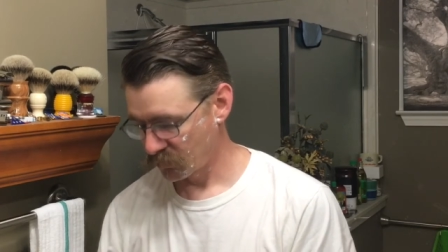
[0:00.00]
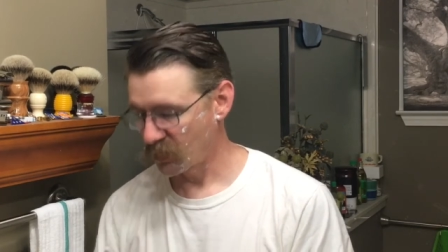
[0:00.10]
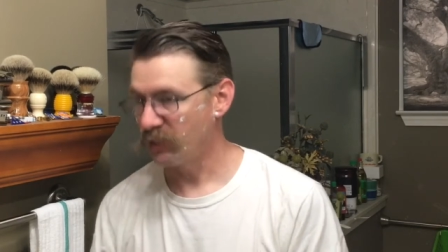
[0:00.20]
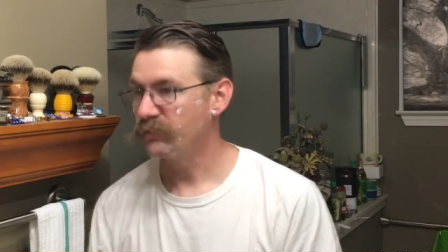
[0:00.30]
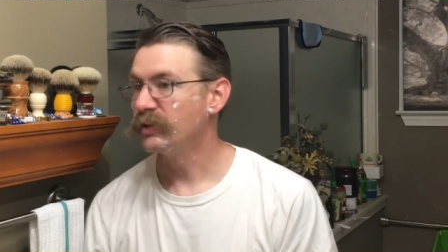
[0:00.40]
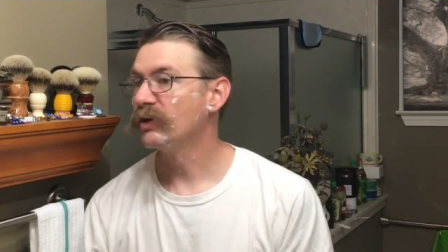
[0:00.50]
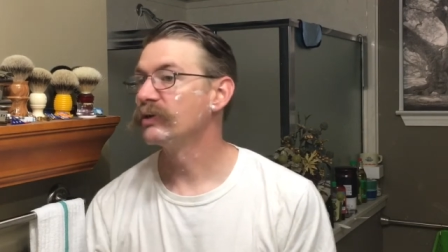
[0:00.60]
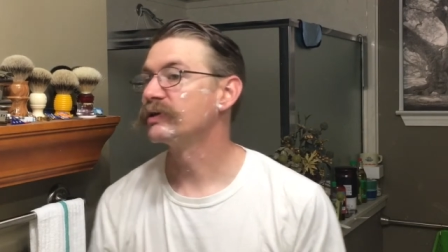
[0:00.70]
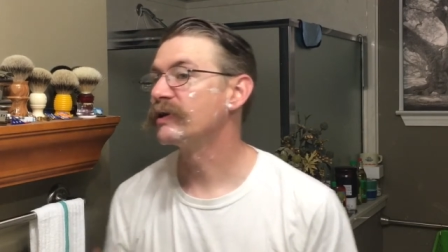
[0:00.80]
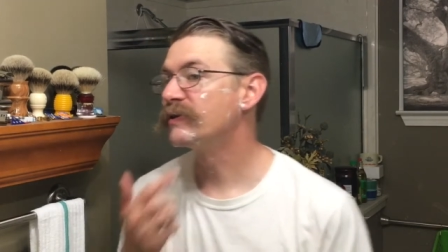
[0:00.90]
And if you
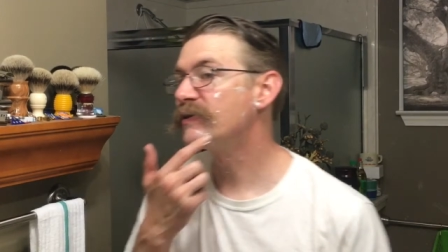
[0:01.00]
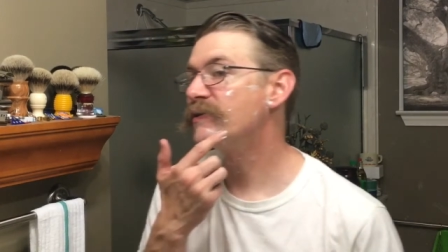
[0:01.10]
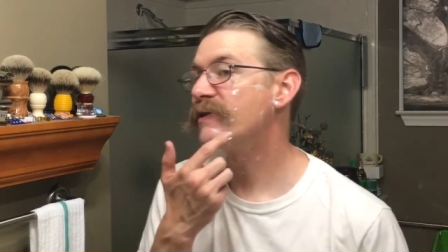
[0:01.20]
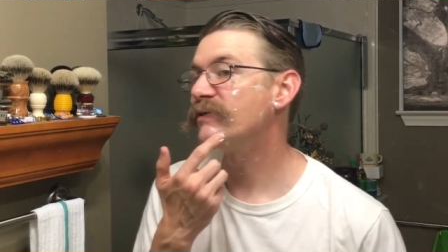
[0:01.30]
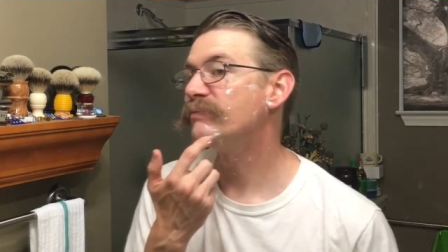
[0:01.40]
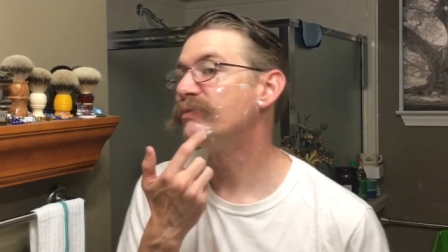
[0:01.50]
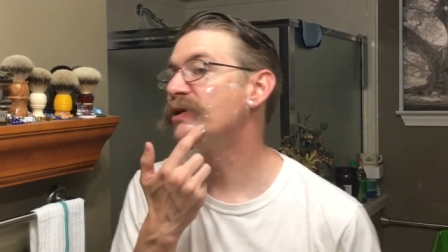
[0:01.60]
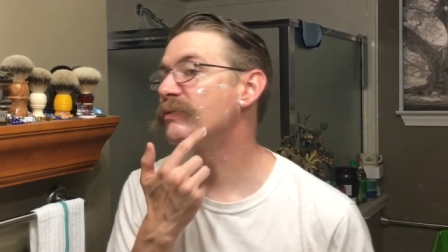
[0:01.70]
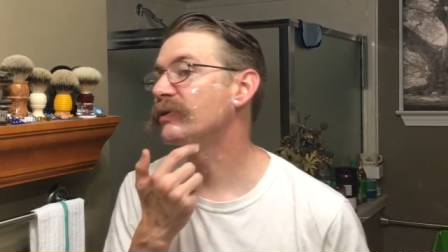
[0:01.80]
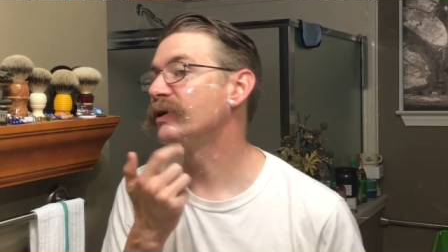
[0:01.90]
notice, I do have a
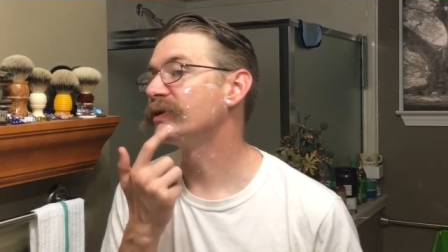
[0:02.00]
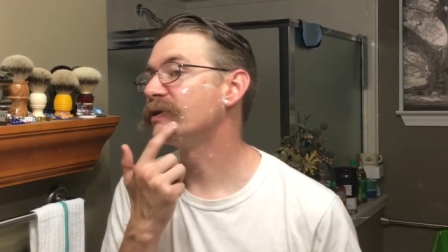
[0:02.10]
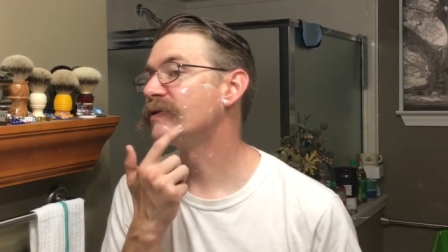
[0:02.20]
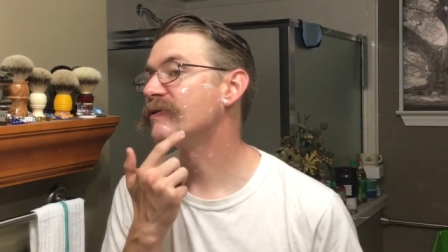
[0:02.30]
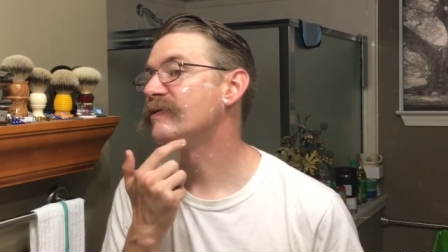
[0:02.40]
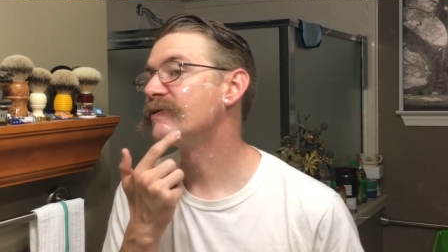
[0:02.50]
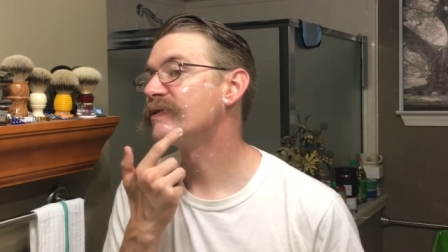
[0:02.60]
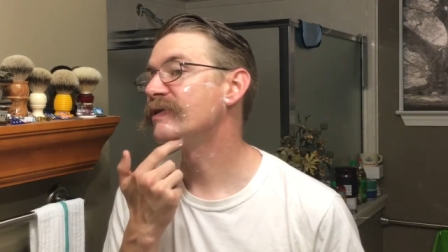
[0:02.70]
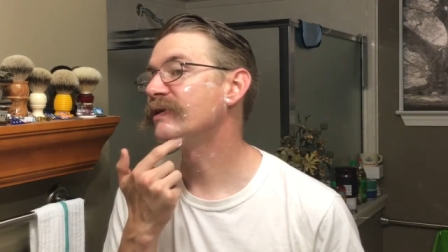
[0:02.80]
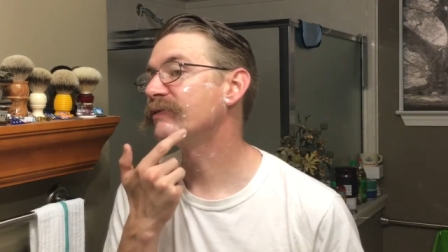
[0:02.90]
bump right there,
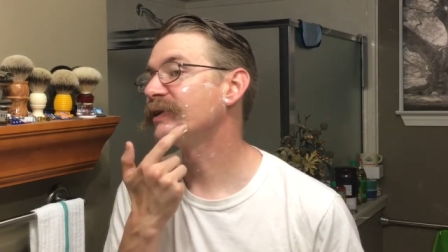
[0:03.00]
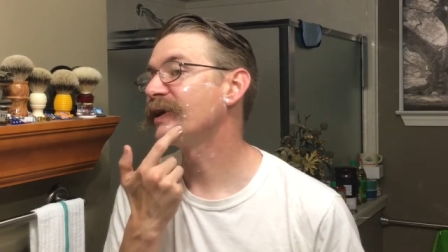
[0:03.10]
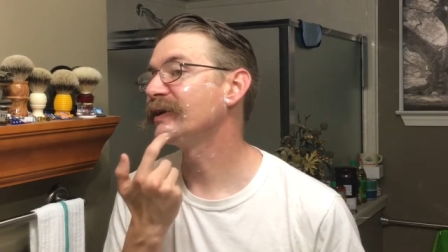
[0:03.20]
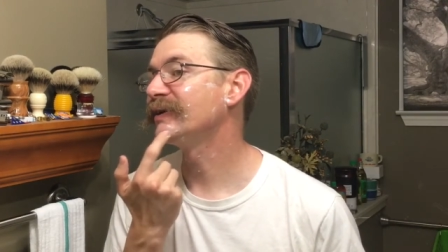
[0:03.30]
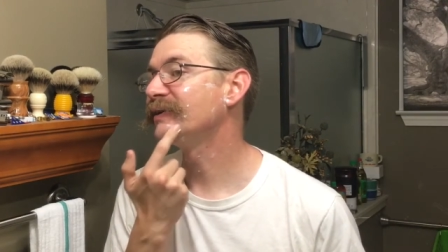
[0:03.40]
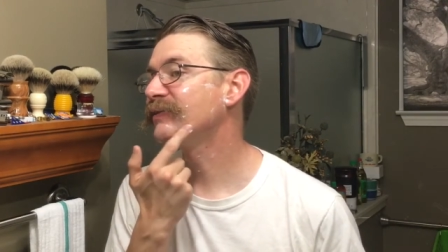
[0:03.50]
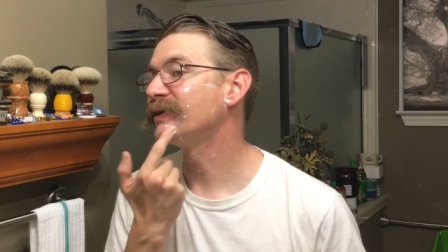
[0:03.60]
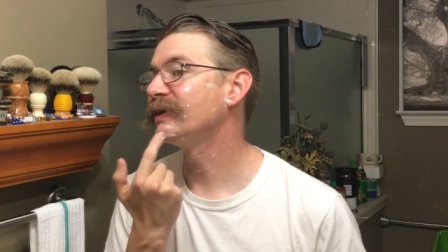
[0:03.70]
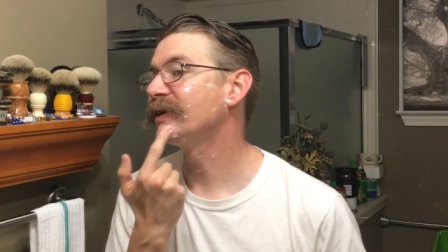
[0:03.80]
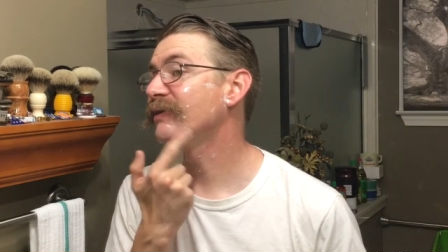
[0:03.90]
and I've gotten it every
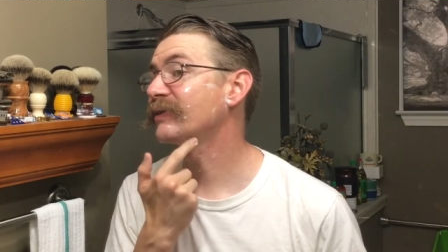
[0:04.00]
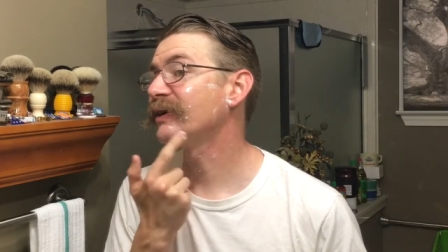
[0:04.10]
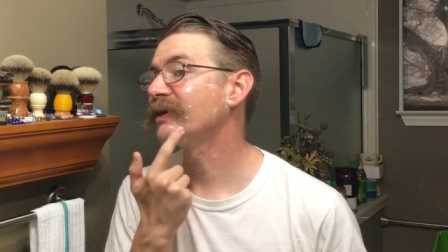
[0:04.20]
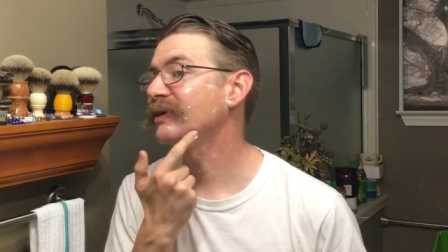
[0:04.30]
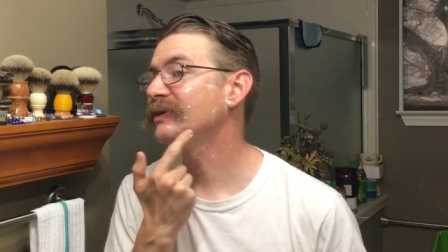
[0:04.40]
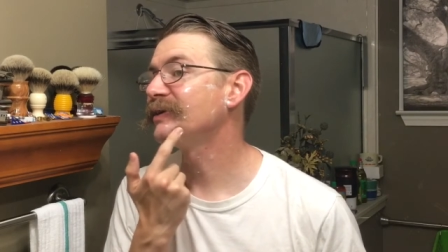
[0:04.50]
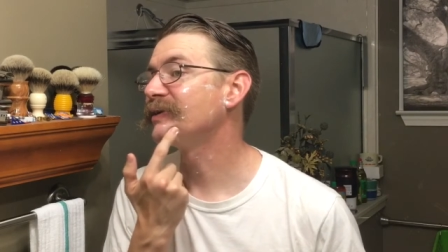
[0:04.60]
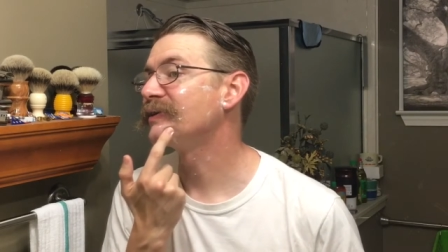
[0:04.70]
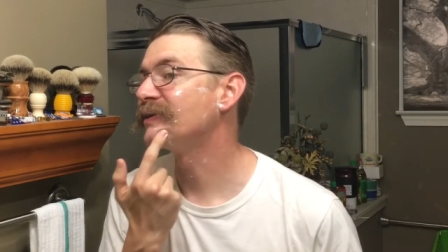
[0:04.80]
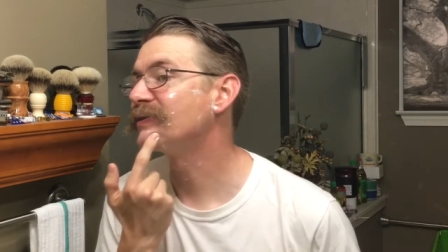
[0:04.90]
day. I haven't got it
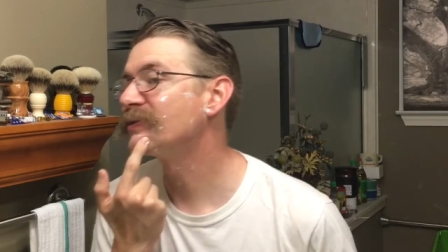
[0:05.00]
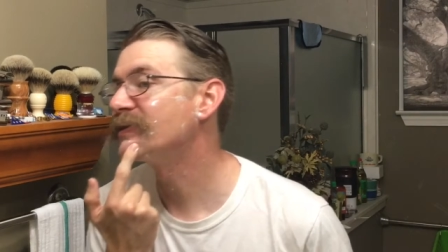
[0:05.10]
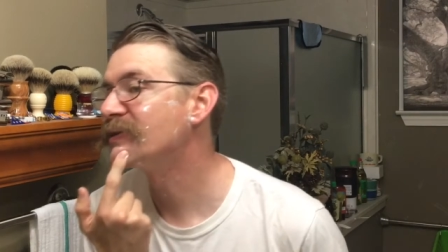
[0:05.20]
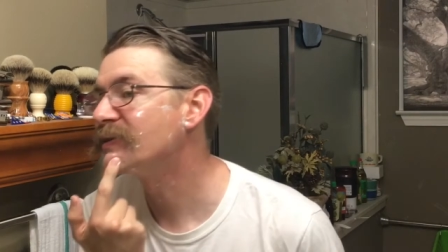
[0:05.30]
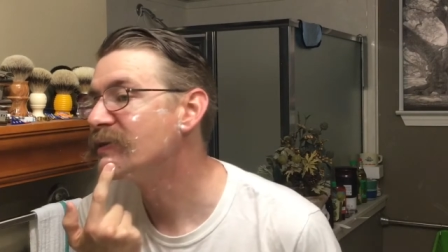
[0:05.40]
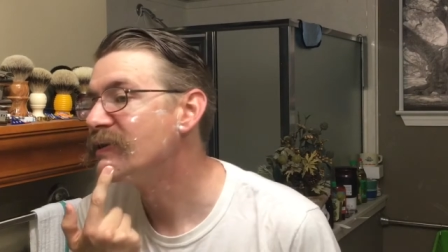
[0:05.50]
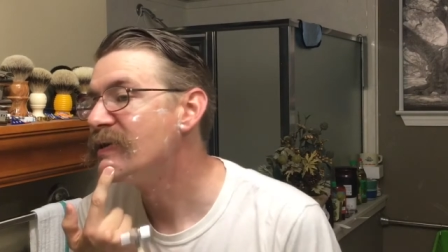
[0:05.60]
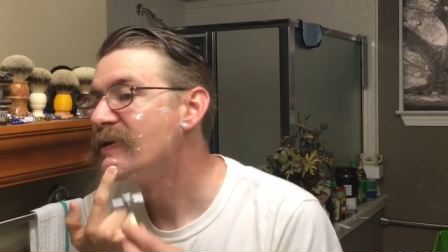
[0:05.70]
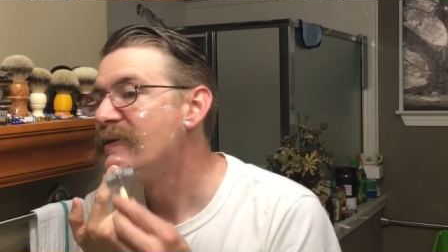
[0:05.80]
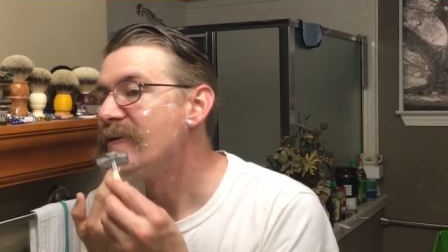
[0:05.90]
yet, I don't think,
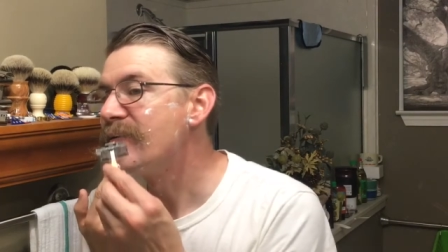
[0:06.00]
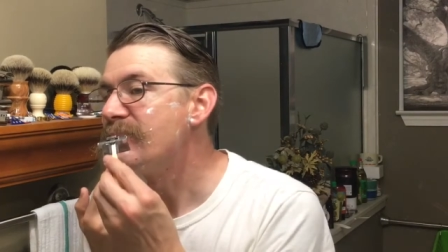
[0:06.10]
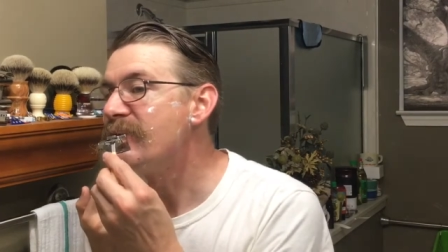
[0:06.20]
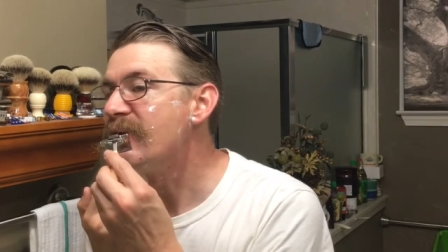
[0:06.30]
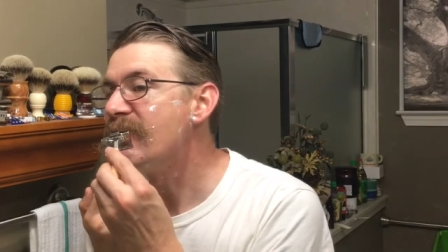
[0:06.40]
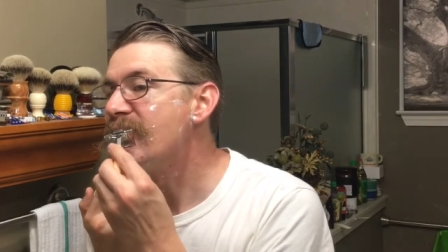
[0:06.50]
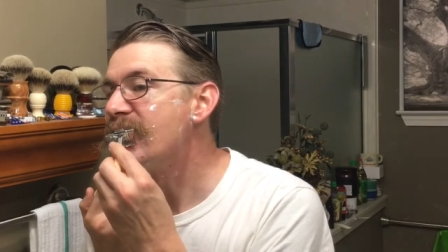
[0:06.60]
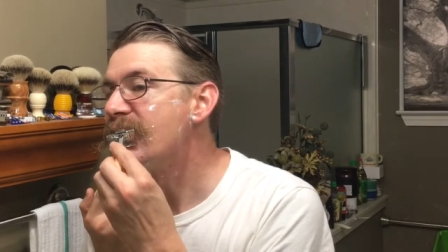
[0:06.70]
but